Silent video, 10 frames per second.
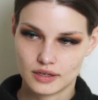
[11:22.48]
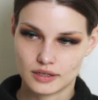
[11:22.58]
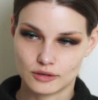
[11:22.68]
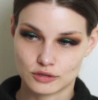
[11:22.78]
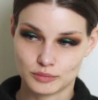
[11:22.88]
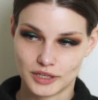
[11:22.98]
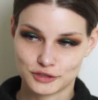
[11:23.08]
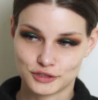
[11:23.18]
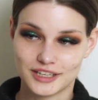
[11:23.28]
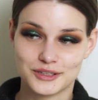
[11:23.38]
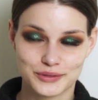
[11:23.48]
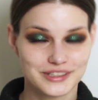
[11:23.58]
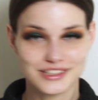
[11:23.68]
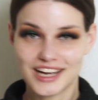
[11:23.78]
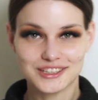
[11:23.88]
A lot of blush,
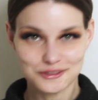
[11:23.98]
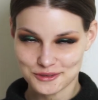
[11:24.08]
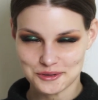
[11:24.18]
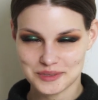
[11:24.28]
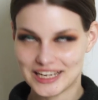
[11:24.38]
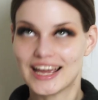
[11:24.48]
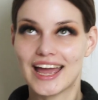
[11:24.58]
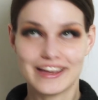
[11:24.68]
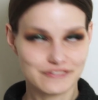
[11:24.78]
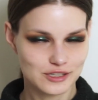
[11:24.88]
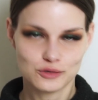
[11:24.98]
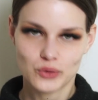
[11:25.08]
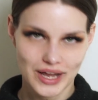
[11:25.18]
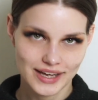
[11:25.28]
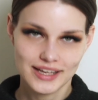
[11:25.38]
which I don't normally ever
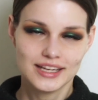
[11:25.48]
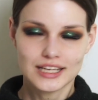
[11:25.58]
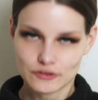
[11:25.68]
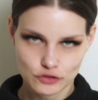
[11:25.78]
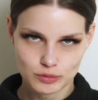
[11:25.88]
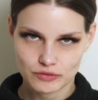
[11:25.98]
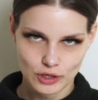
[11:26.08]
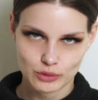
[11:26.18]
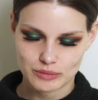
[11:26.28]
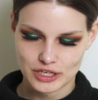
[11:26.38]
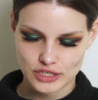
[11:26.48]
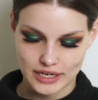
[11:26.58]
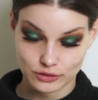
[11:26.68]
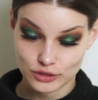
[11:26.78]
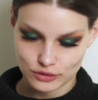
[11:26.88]
wear. If you've been following my
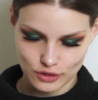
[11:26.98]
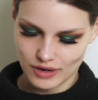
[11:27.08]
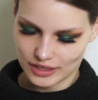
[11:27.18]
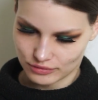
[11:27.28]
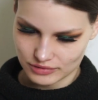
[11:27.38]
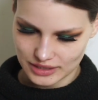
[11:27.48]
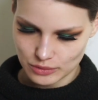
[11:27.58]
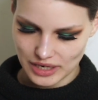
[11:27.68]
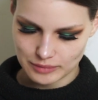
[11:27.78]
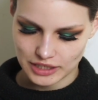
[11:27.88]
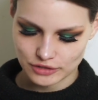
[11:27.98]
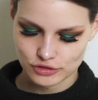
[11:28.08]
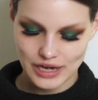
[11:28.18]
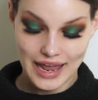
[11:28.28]
channel, you know I don't really wear blush